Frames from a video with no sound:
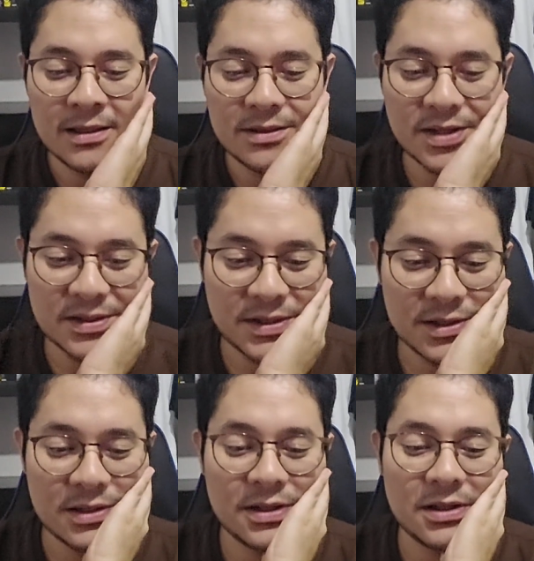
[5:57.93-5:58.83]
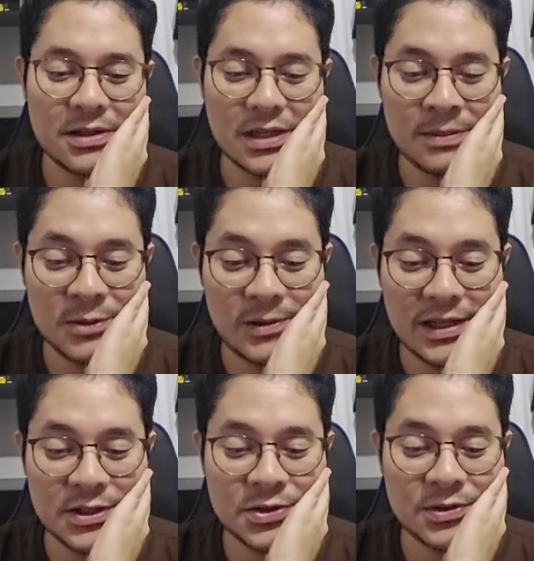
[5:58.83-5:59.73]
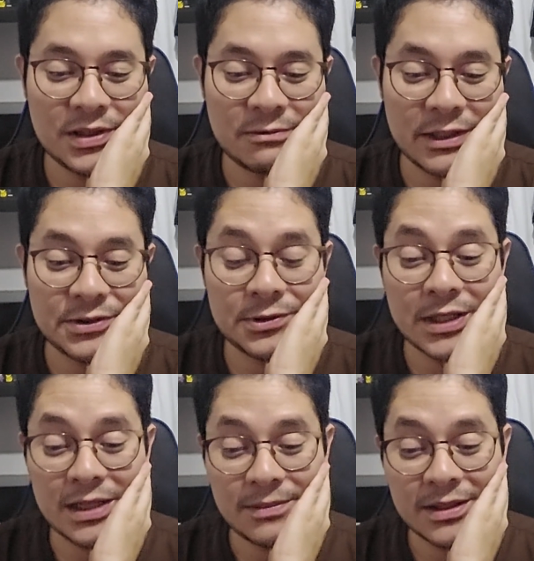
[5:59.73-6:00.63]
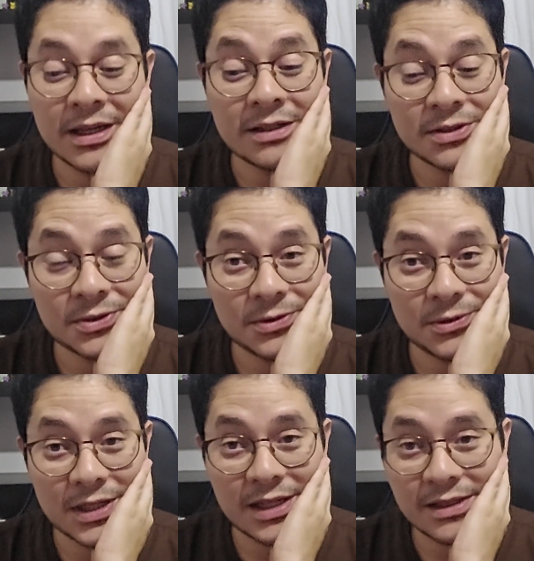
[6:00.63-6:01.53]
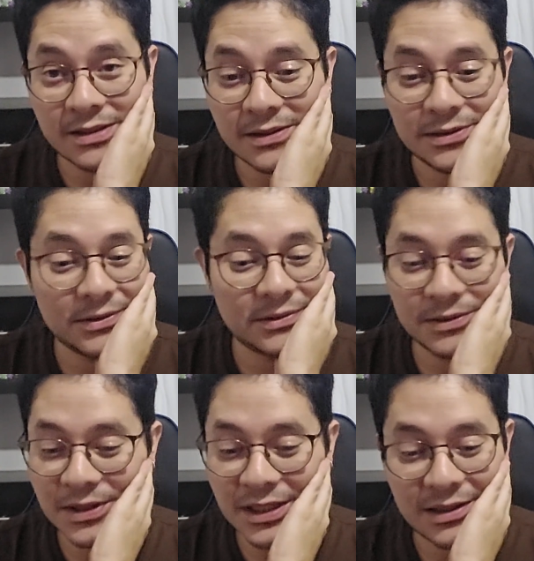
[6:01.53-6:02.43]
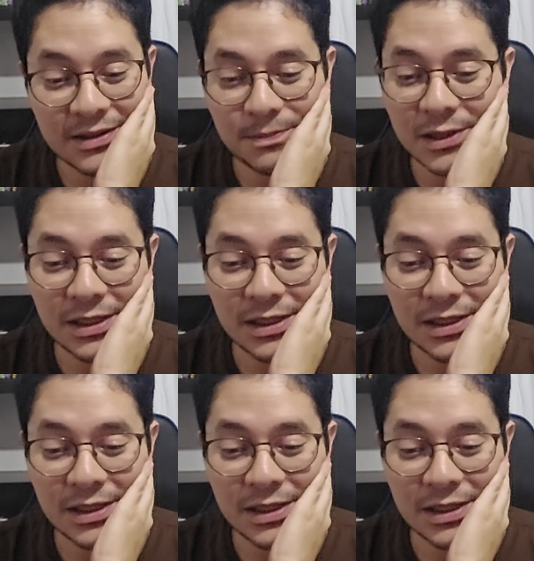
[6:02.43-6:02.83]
It says here the emulation and retro gaming. That is true, guys. You cannot